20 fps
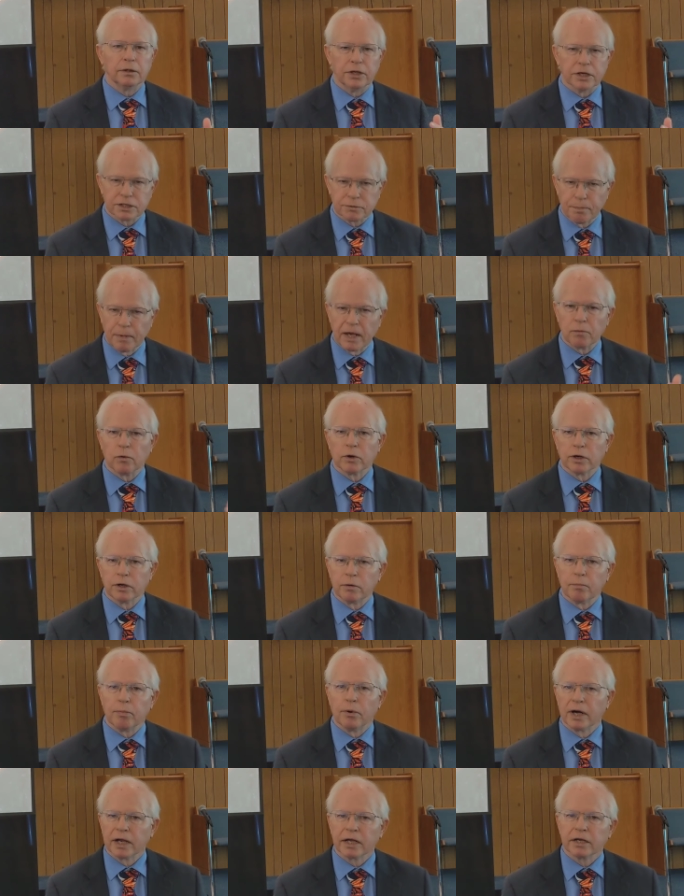This man wanted
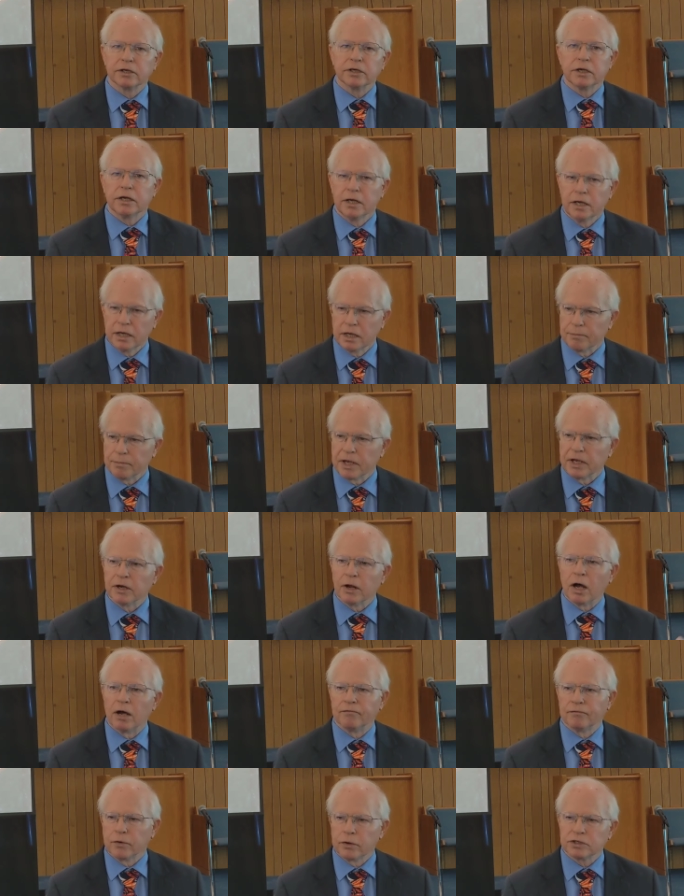to bring it to him and
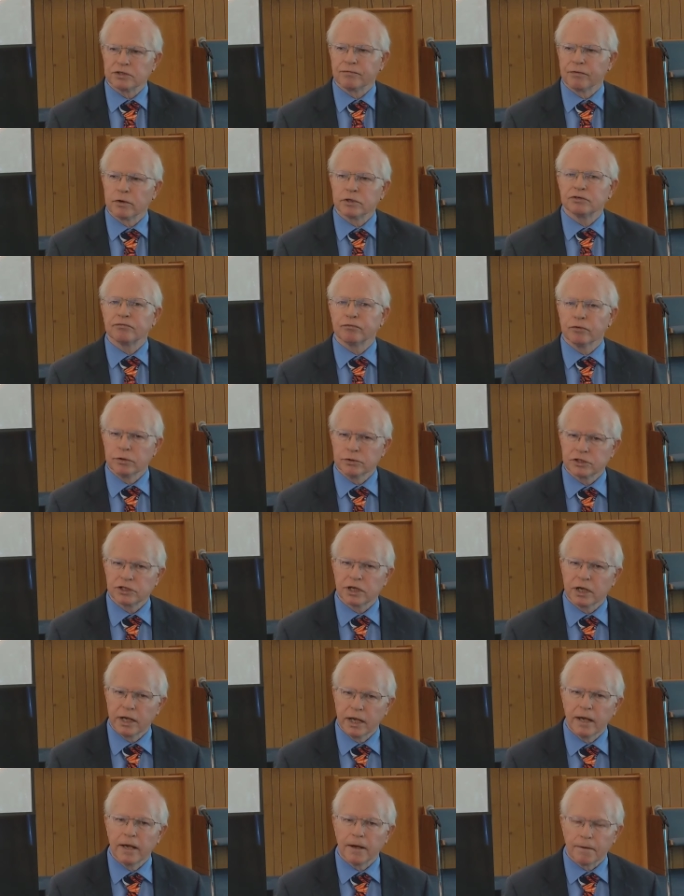offer his first fruits
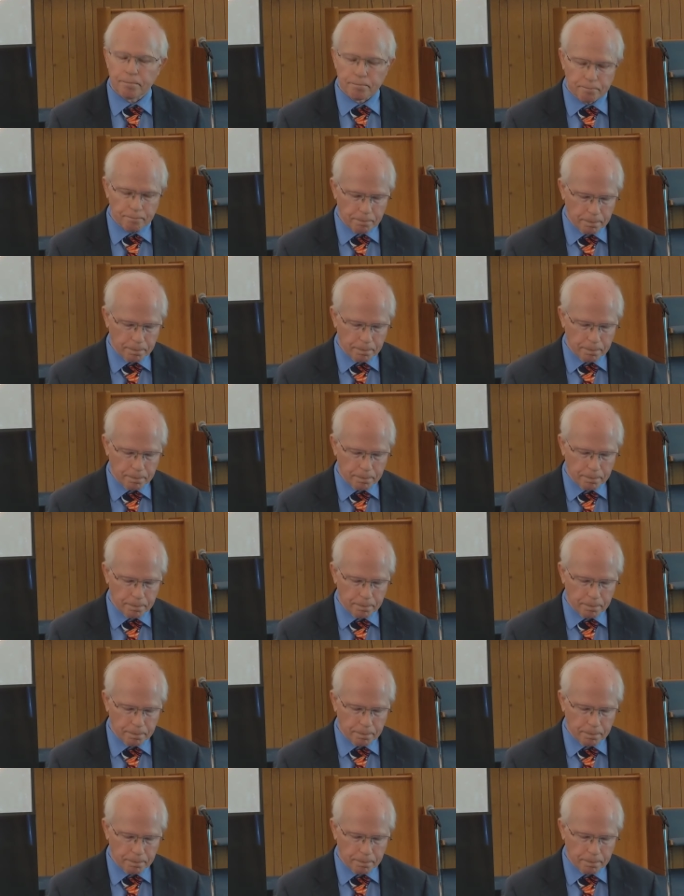to him.